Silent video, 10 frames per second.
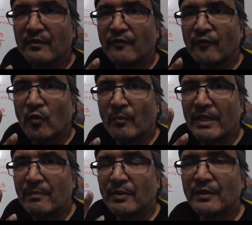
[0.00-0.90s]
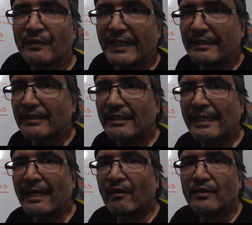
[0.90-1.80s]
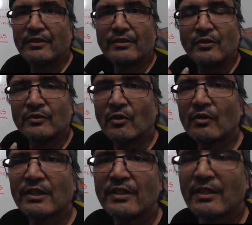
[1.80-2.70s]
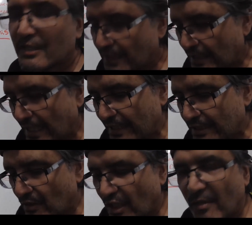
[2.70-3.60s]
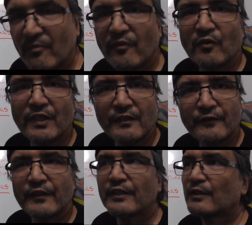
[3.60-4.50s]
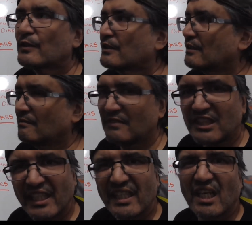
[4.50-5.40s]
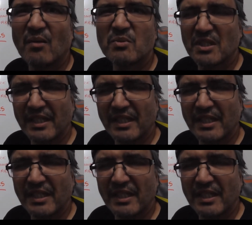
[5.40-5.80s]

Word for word: Four people you need. Now your doctor you can see at any time for refills and checkups,